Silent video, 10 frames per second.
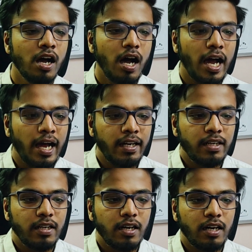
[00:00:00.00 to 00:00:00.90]

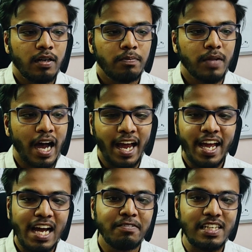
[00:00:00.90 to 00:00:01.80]
And I
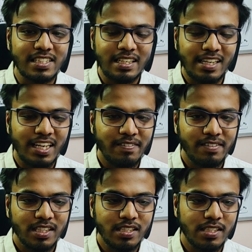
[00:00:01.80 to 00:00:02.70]
have recently given
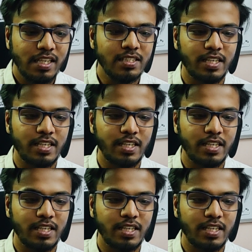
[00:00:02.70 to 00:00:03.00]
this test